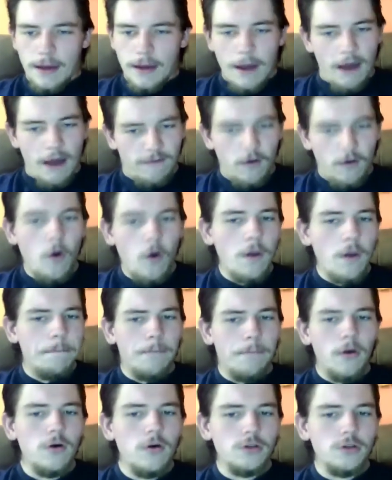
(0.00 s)
Avoid
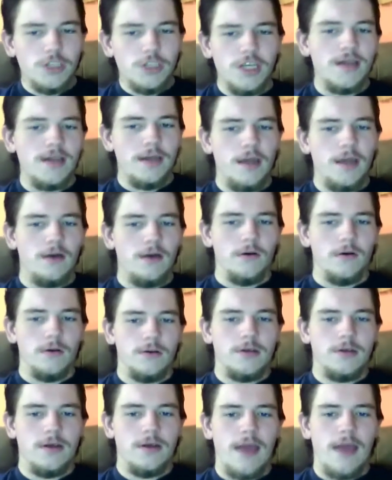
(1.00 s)
bullshit
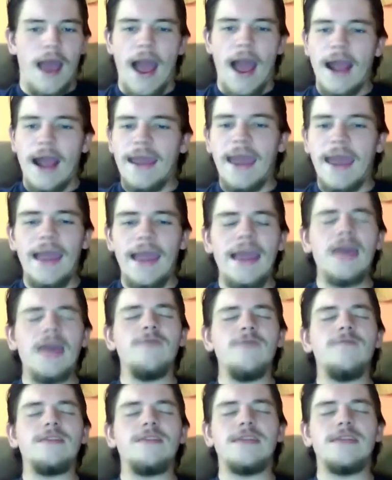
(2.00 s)
dealers. I can't
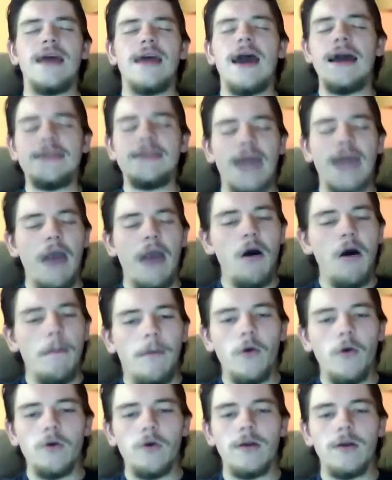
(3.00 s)
emphasize how
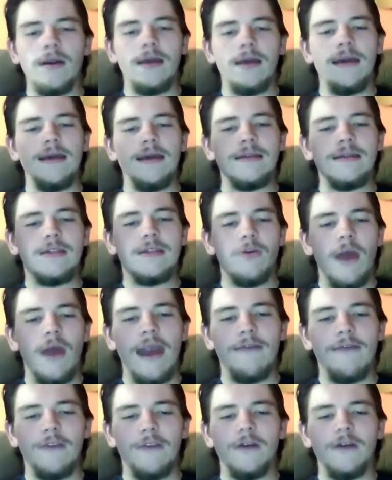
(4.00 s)
important it is to
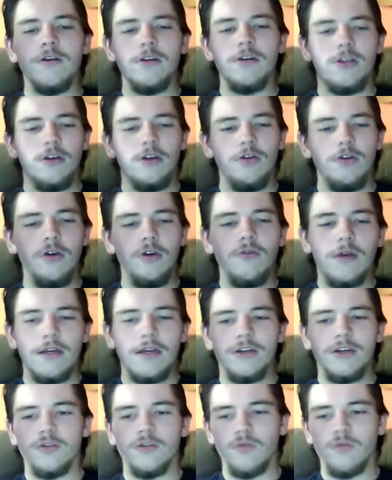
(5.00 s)
have dealers who you
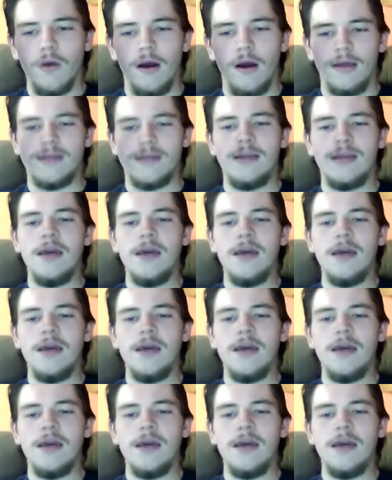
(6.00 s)
can trust.